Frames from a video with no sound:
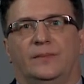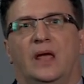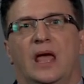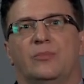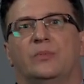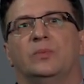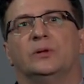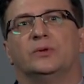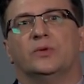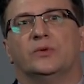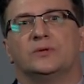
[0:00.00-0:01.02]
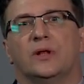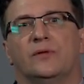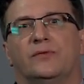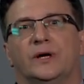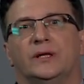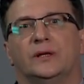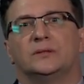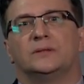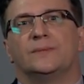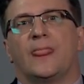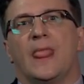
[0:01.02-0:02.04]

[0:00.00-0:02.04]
capable to solve riddles.